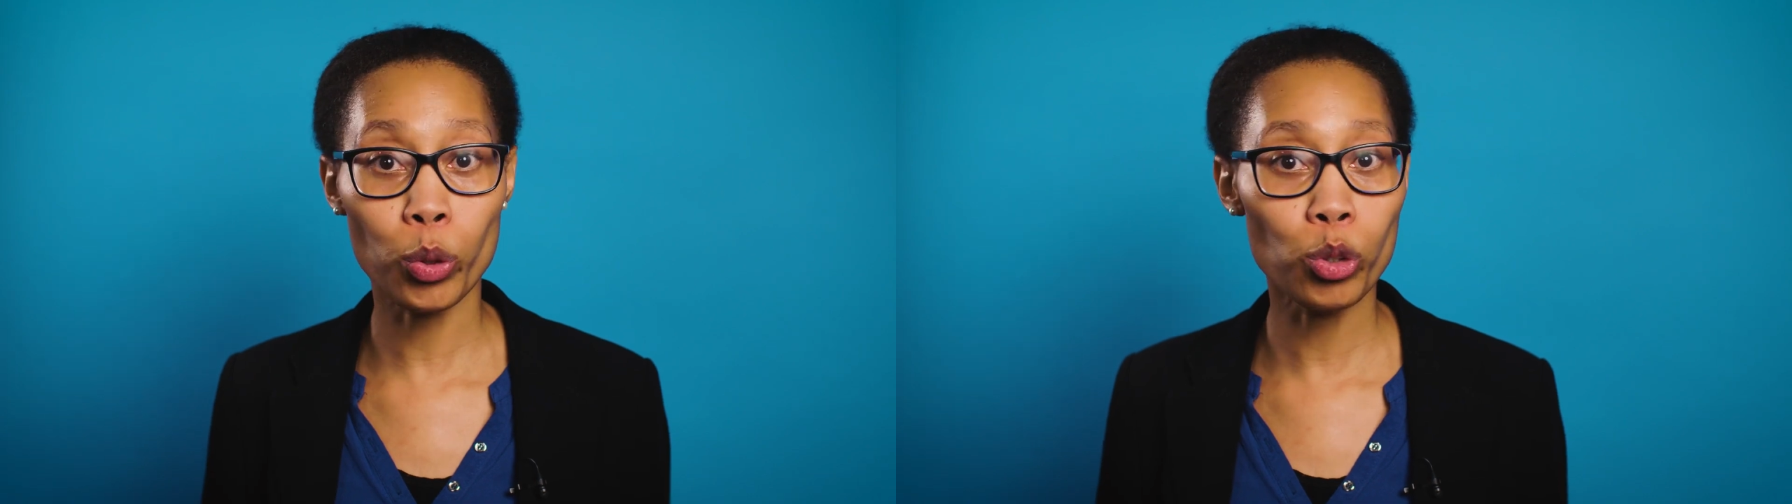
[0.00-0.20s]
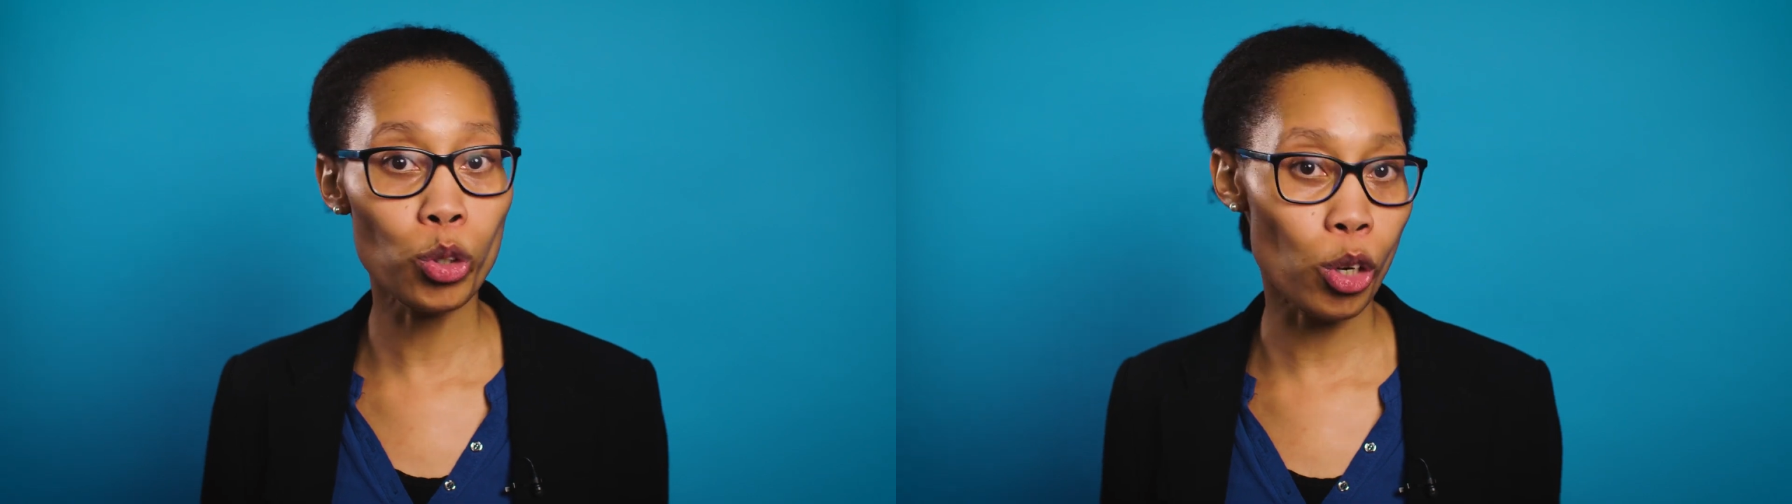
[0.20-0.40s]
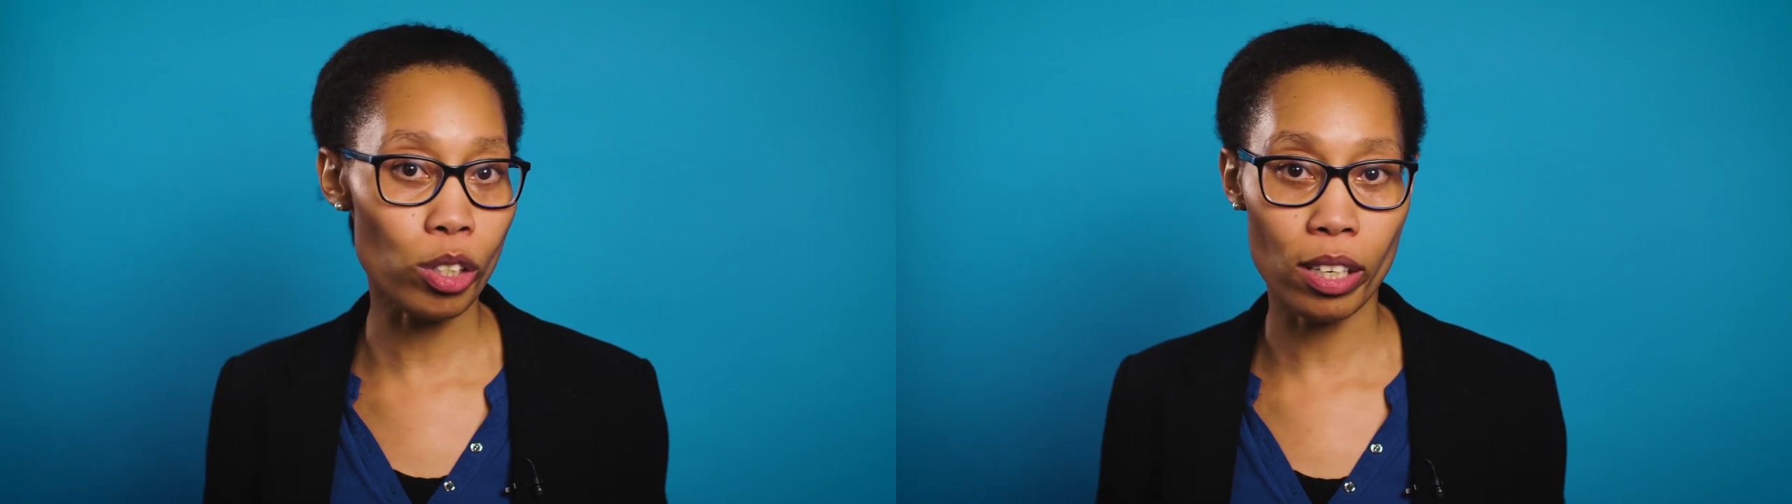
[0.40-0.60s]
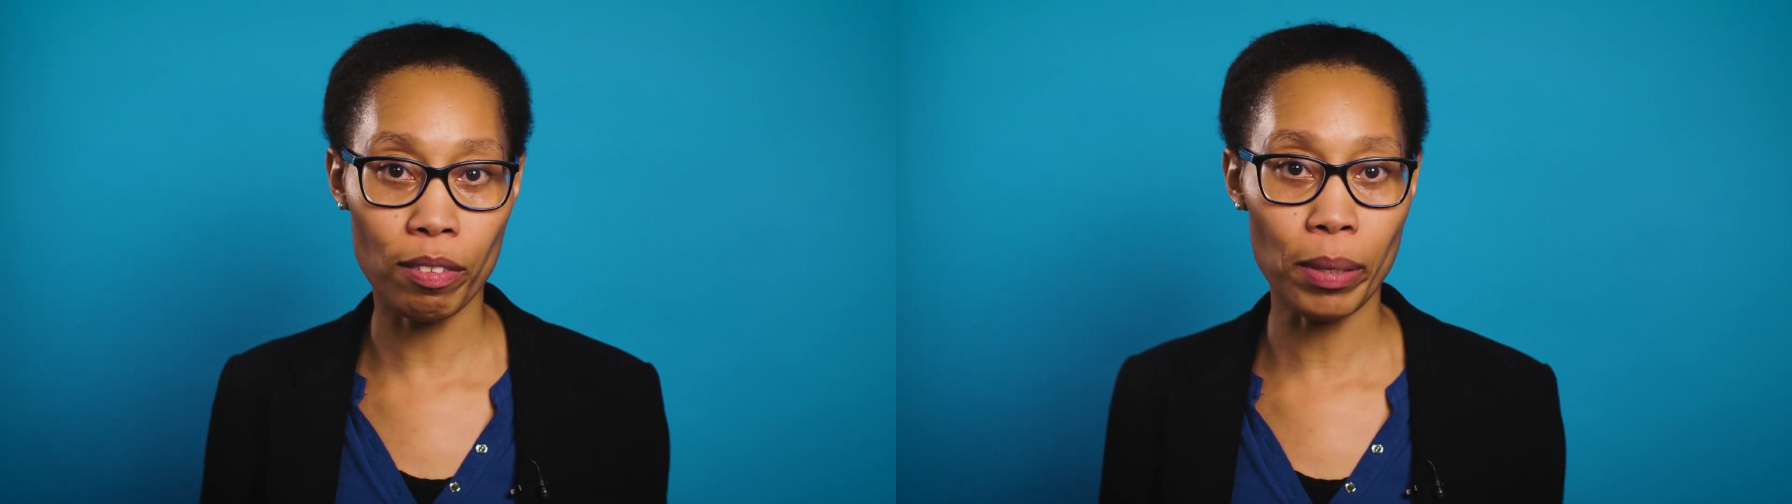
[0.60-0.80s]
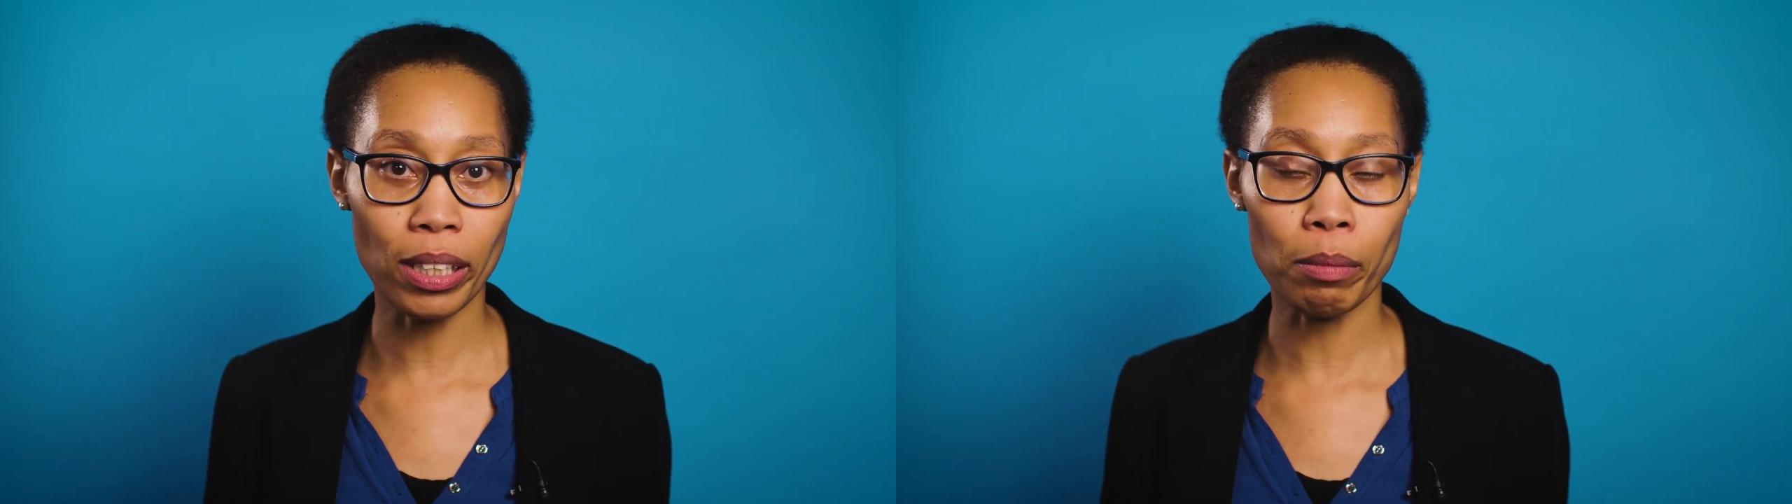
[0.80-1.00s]
would not
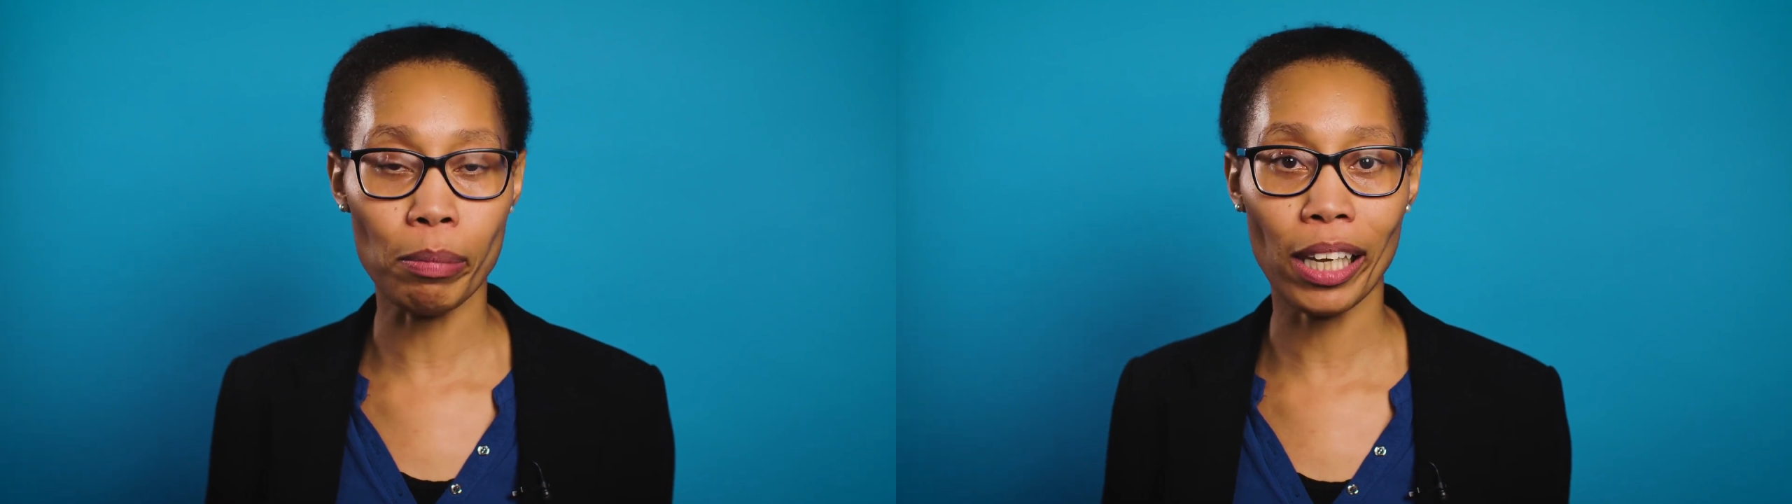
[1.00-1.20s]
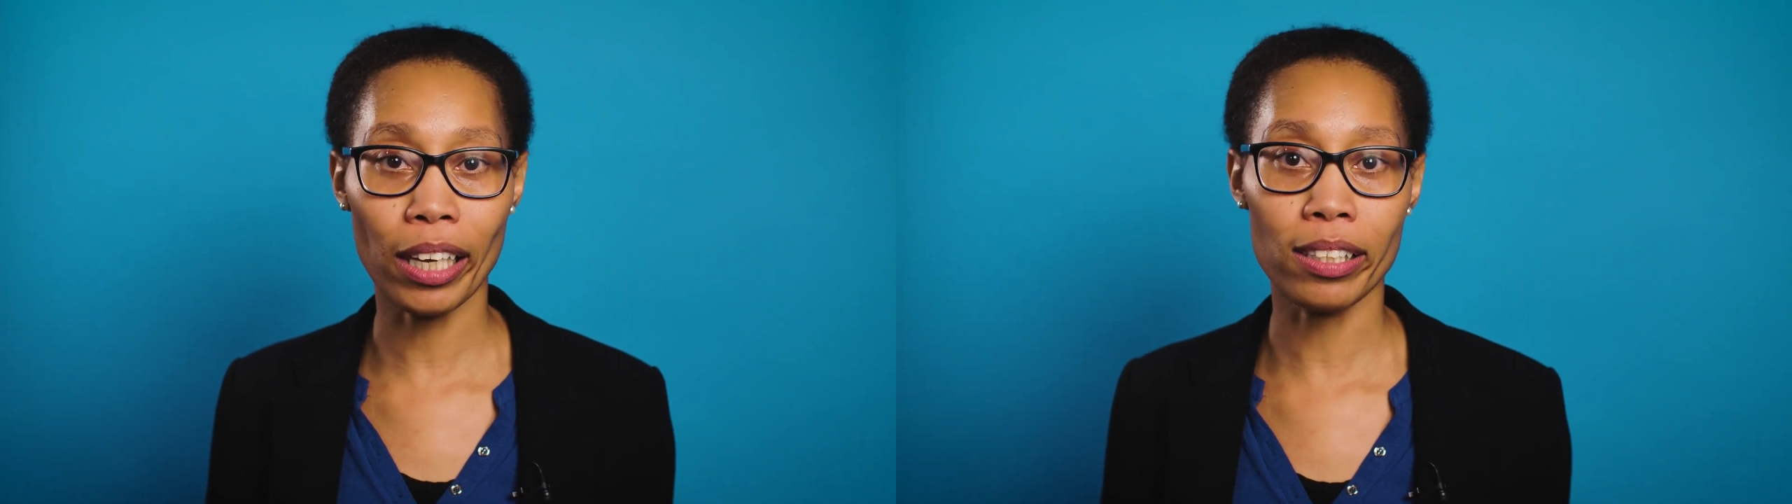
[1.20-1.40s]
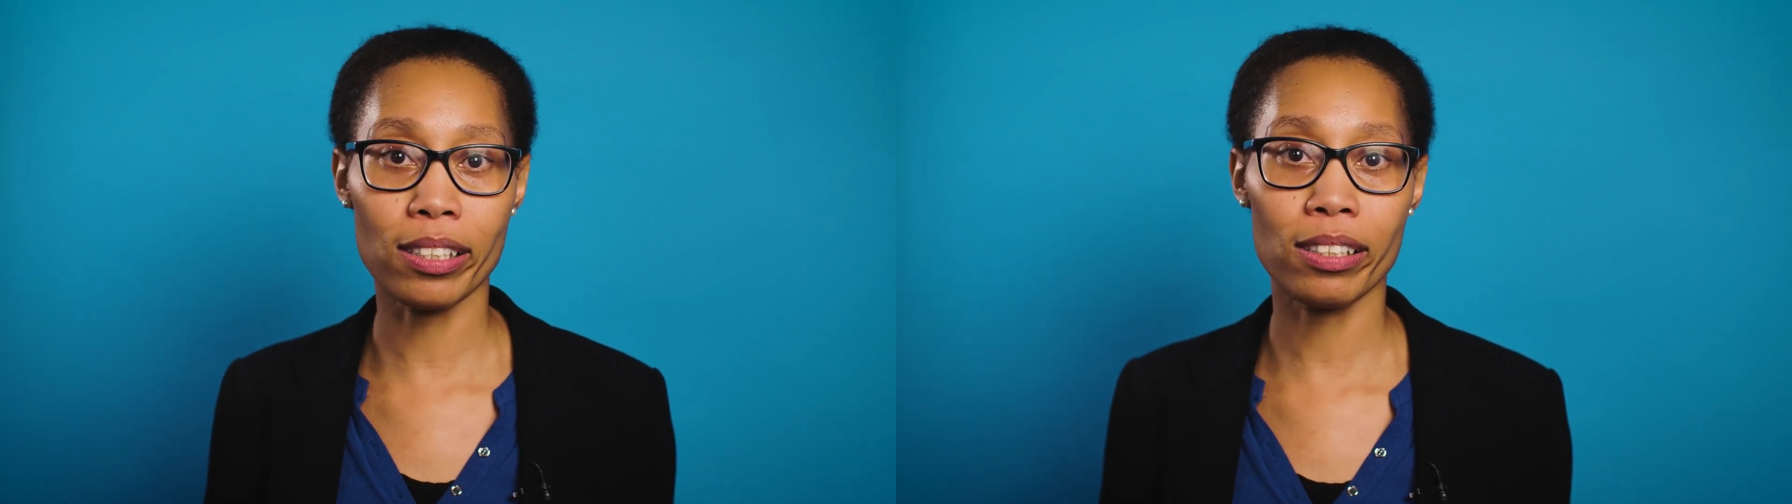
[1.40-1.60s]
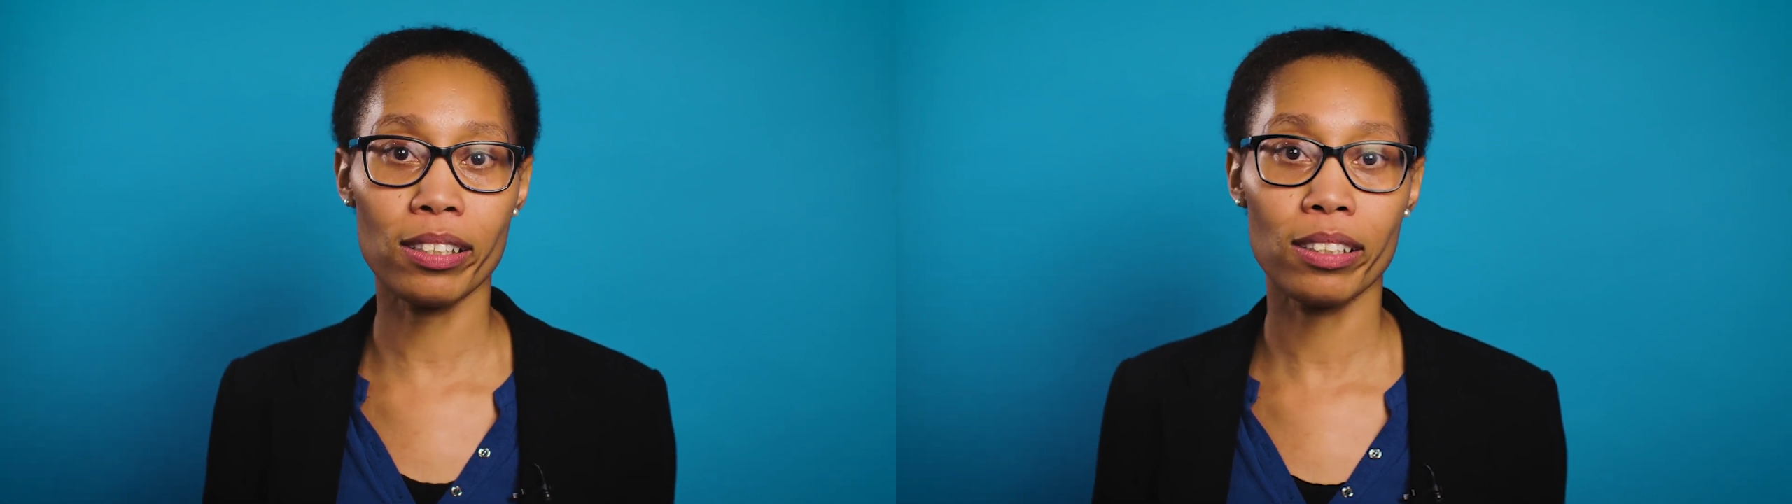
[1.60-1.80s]
have been in place.